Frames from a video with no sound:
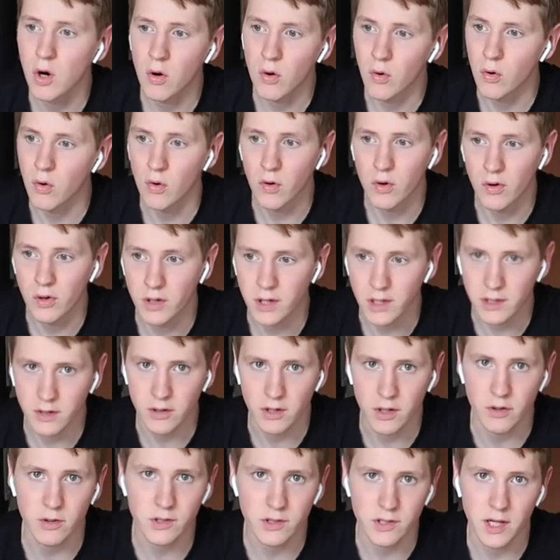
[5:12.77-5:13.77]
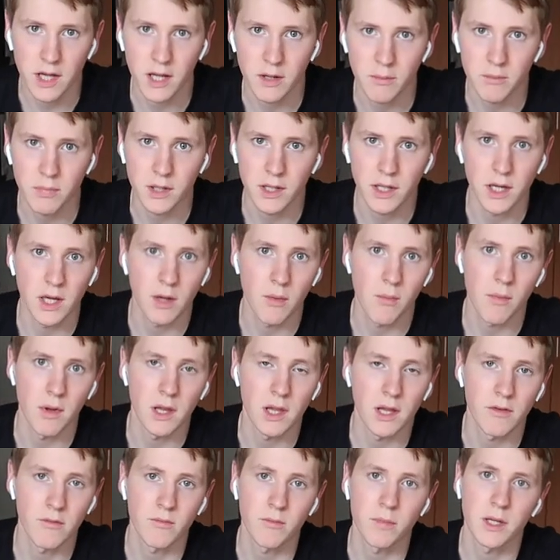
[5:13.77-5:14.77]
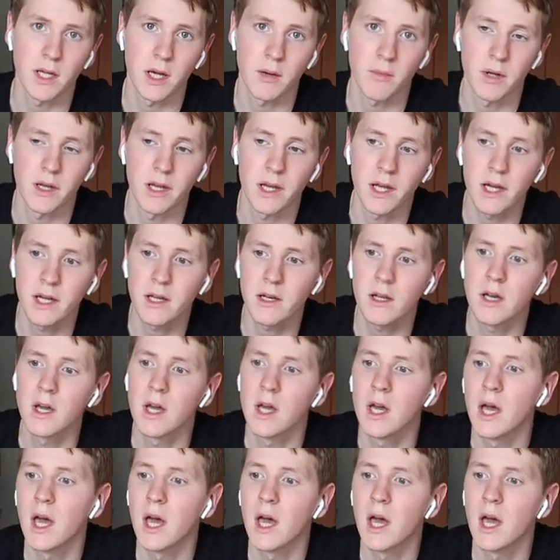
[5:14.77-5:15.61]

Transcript: or, you know, 10 p.m., 11 p.m. at night.